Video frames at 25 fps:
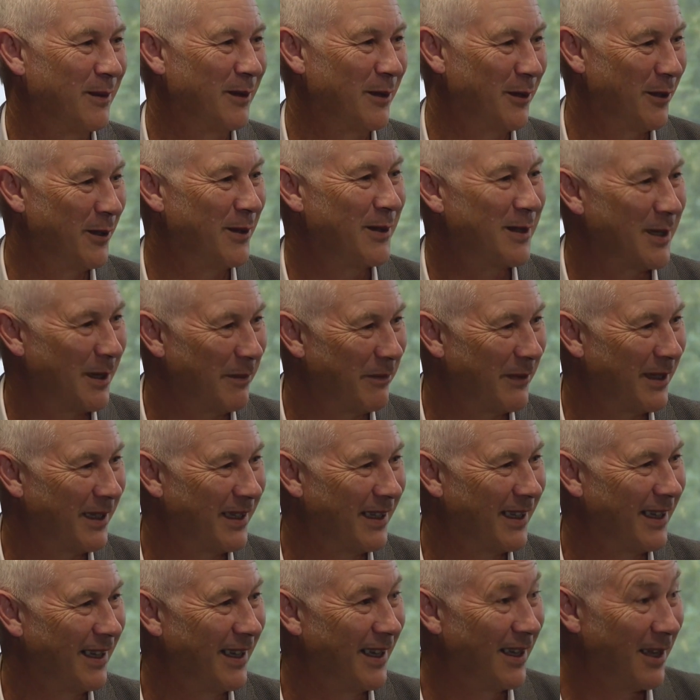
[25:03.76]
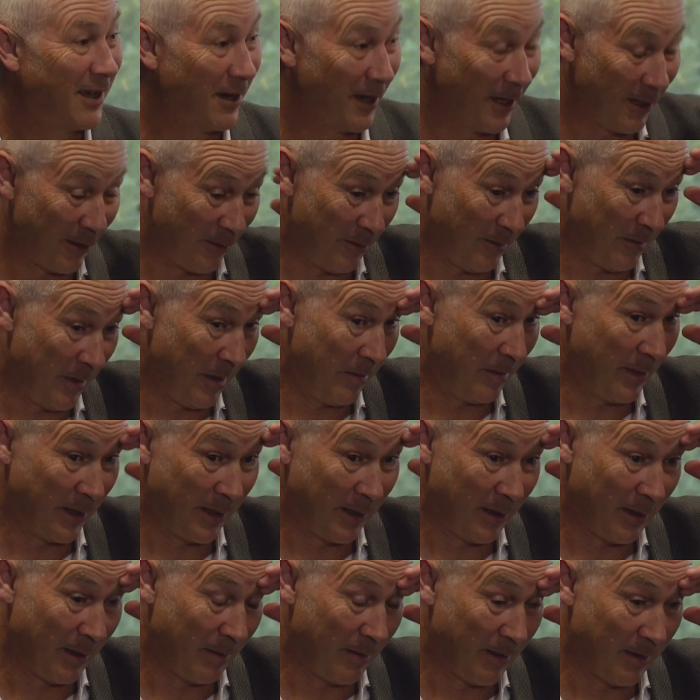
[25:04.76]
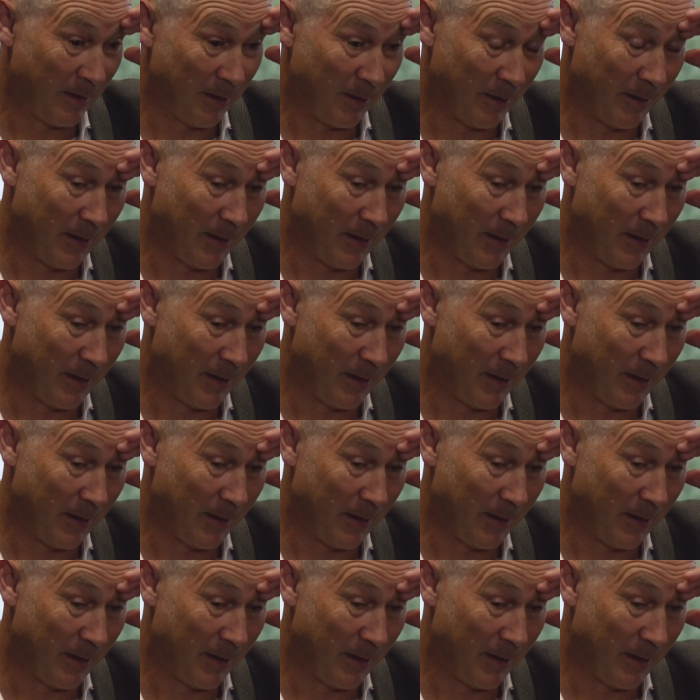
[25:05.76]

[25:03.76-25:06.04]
learn something? I can remember going,